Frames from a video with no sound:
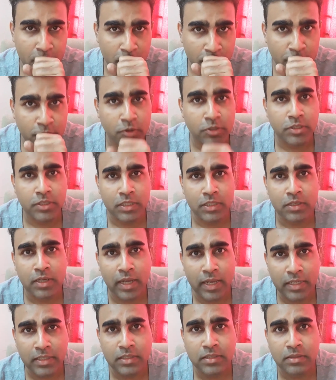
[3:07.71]
Of course it
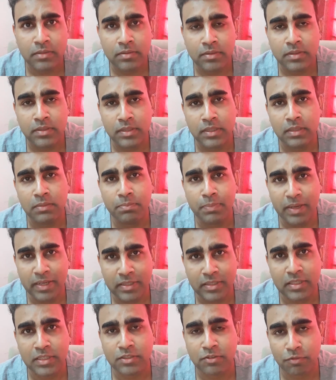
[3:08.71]
has the
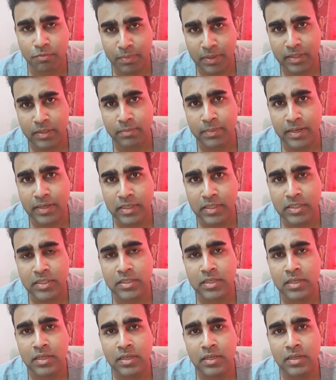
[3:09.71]
basis of
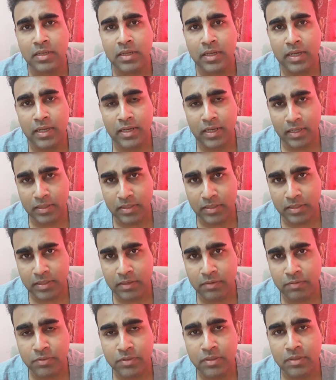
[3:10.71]
mathematics and other
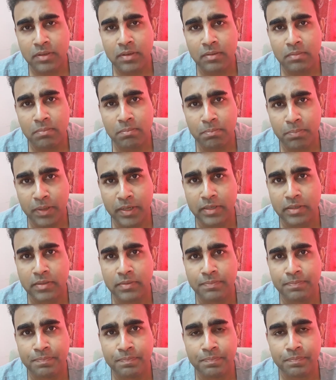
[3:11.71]
stuffs, but